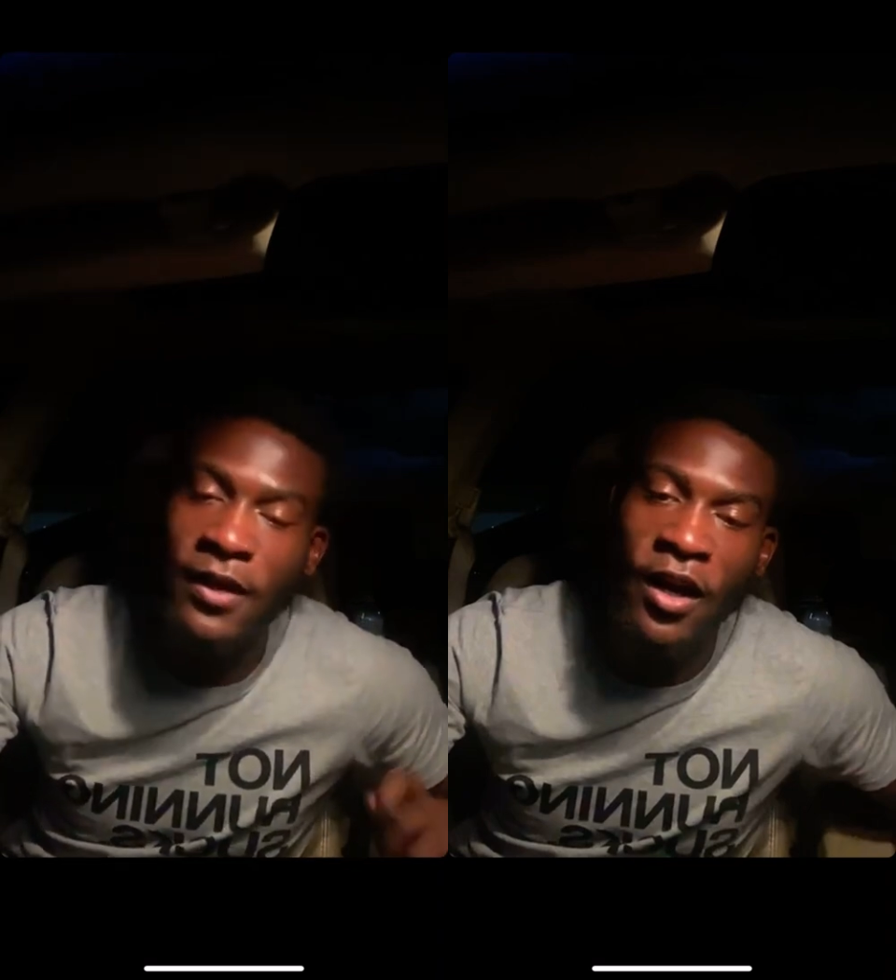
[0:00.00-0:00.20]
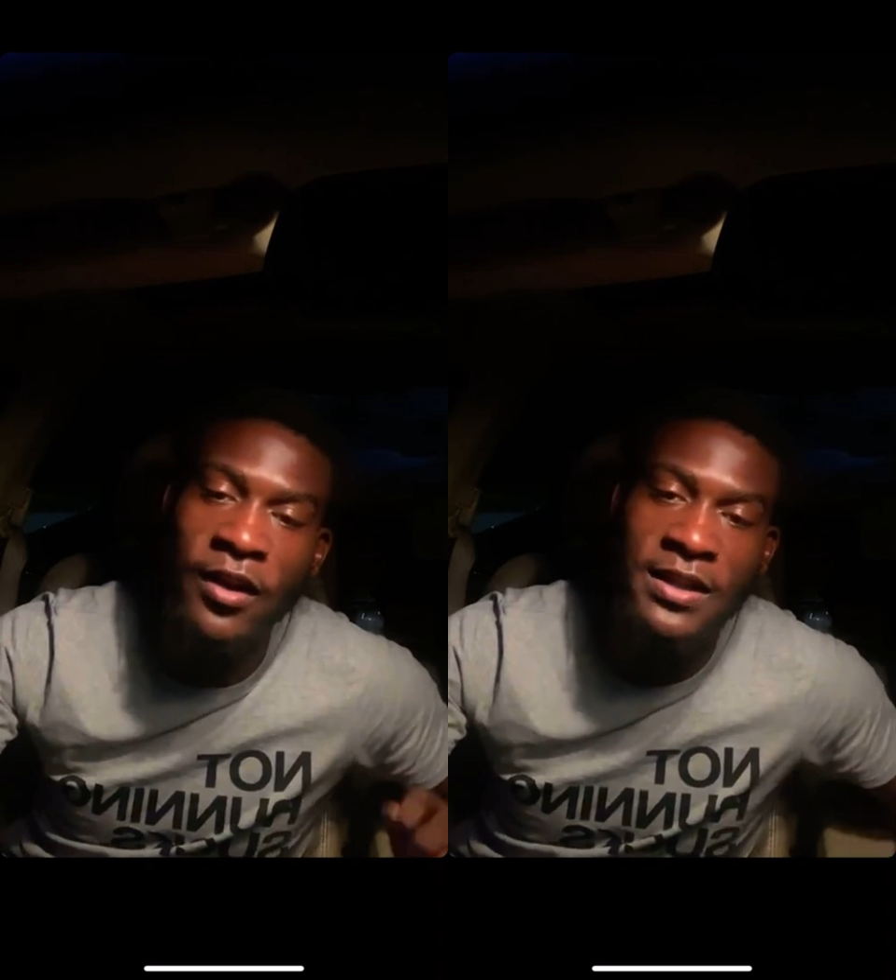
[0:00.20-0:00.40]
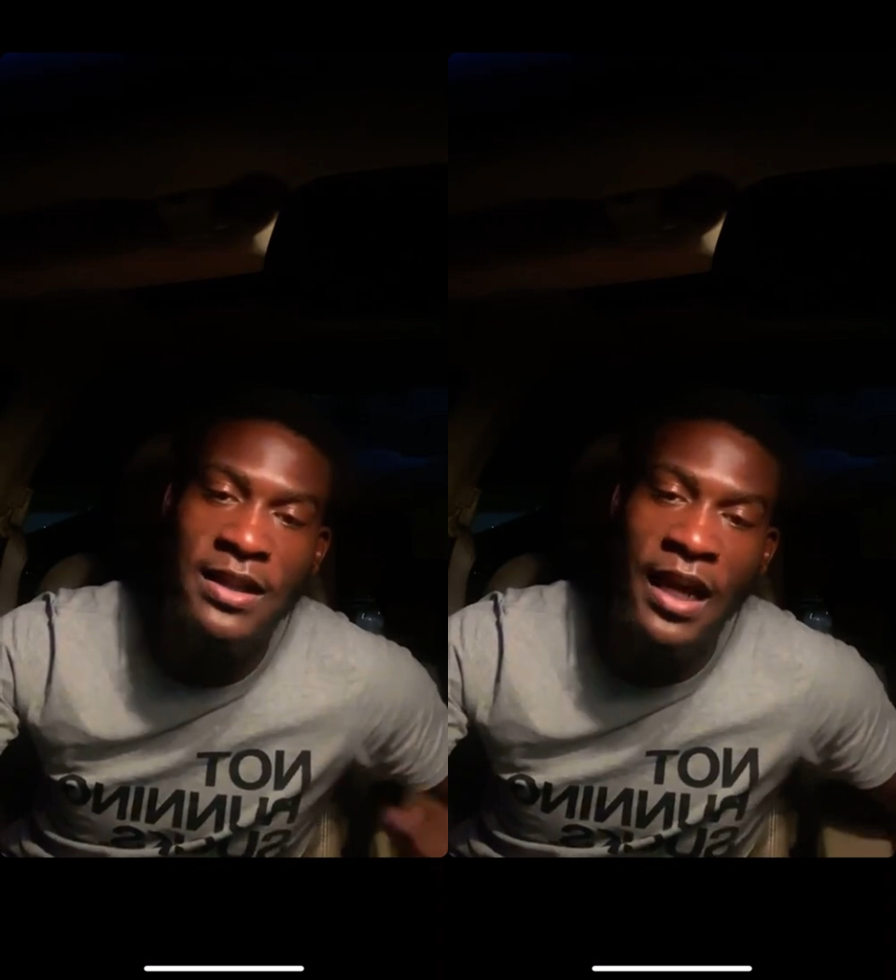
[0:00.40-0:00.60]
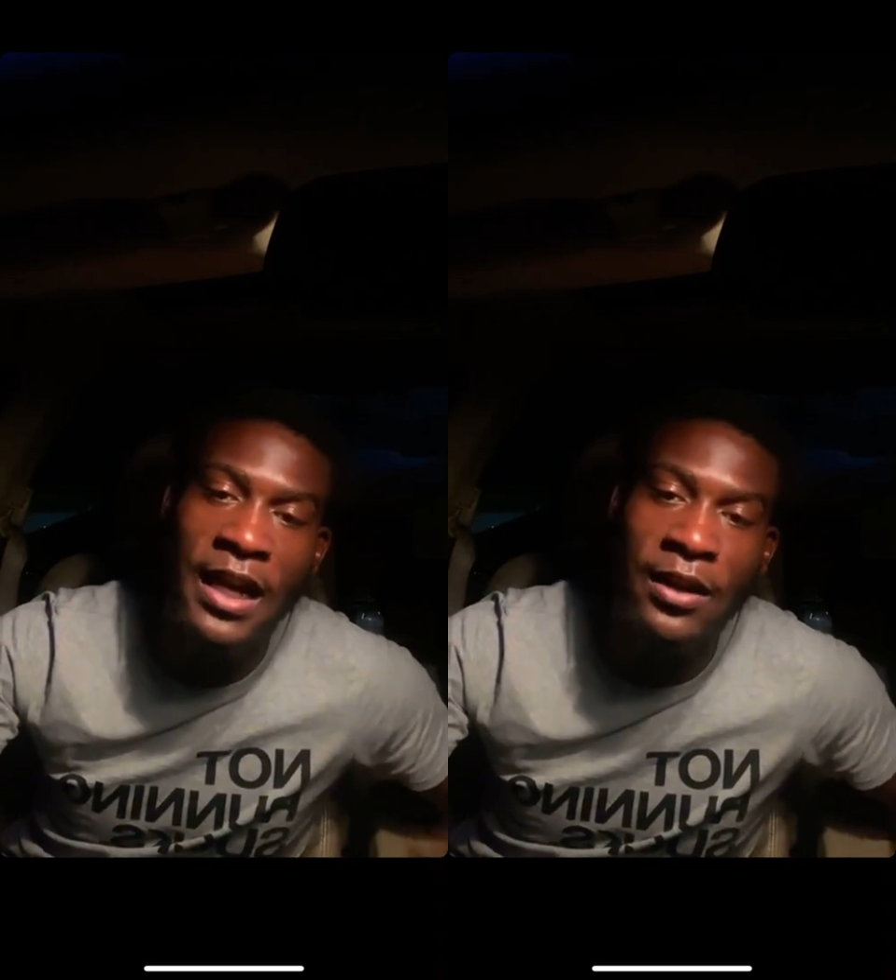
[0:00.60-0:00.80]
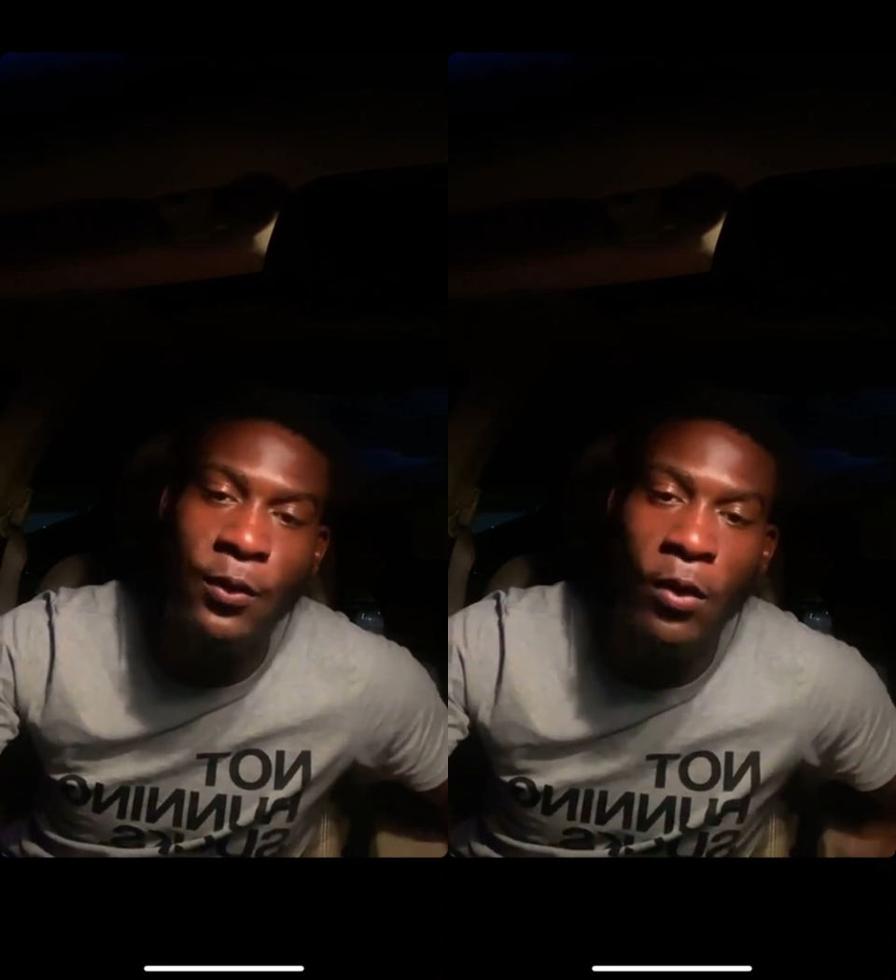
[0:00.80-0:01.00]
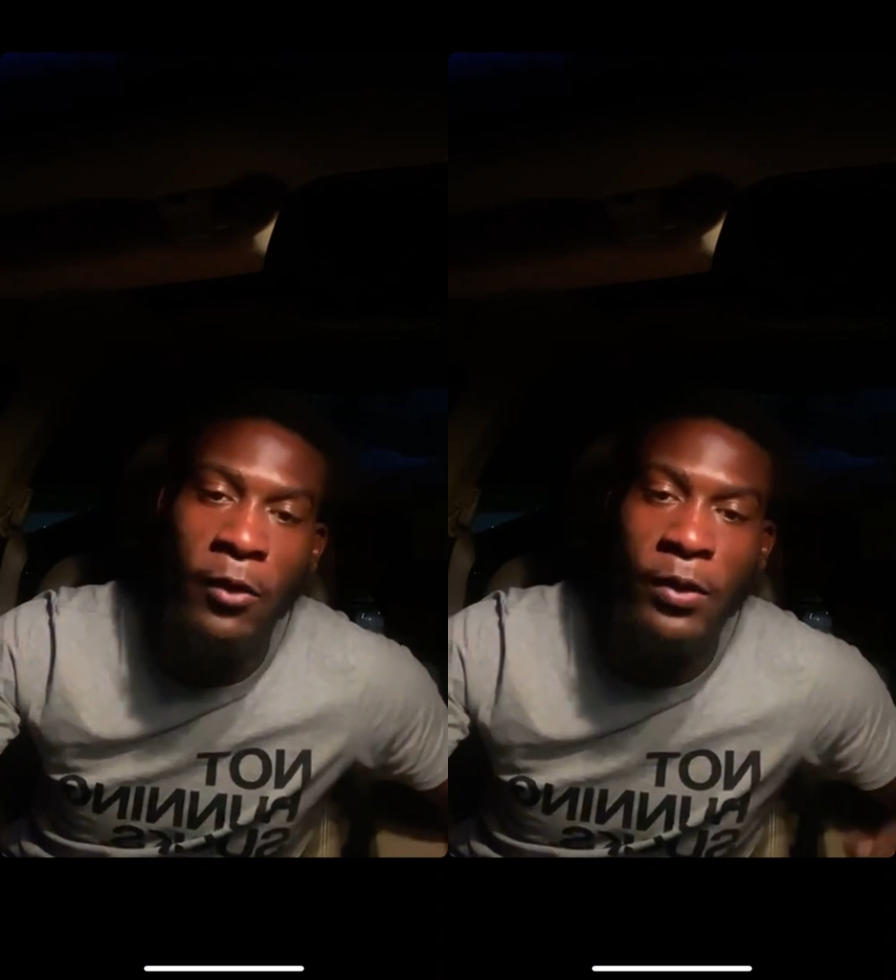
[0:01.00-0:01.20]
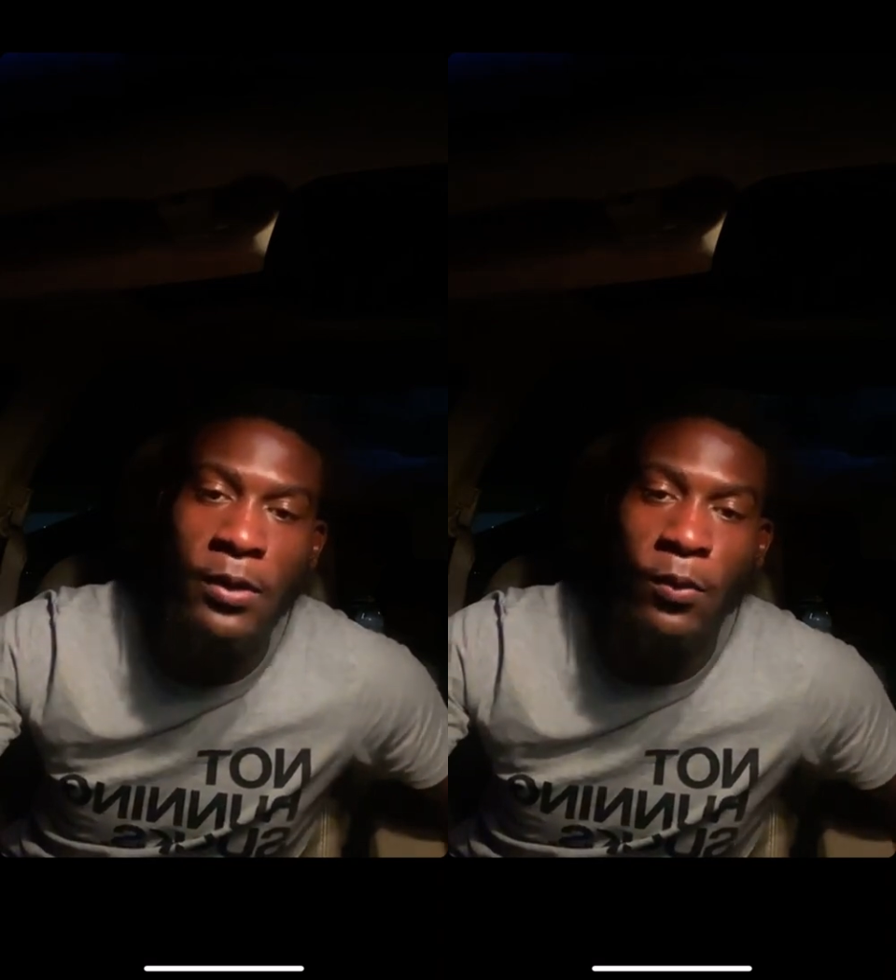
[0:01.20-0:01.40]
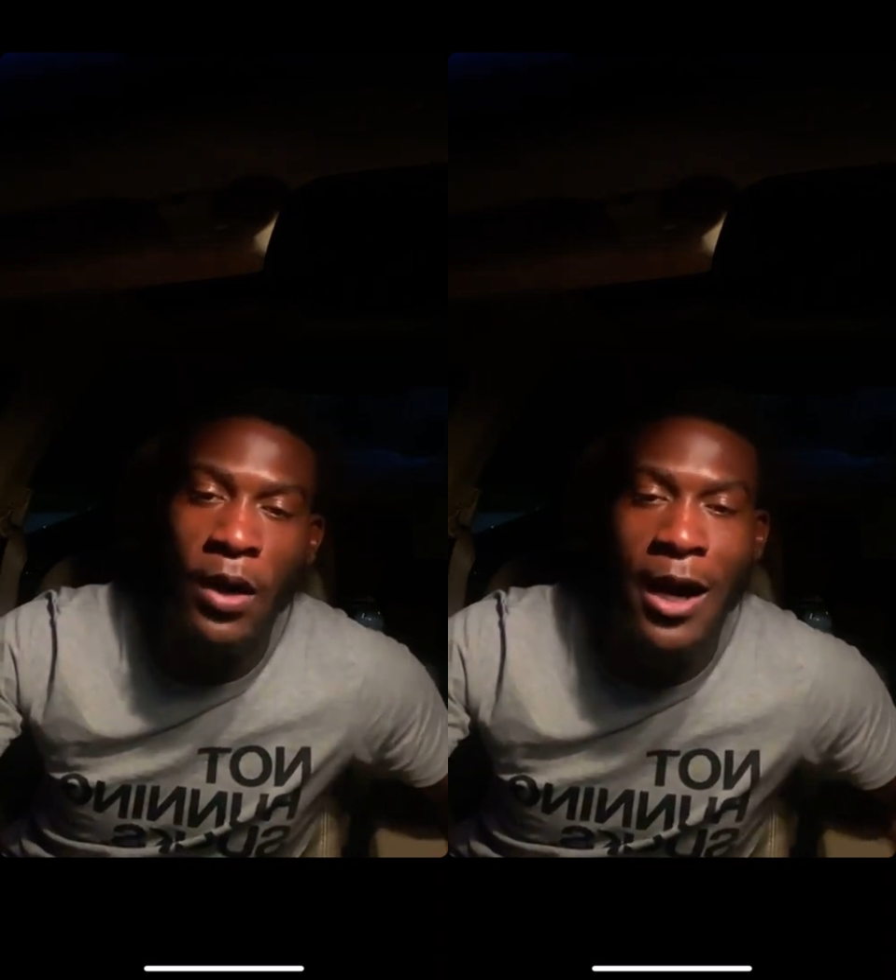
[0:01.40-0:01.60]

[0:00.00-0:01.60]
to understand where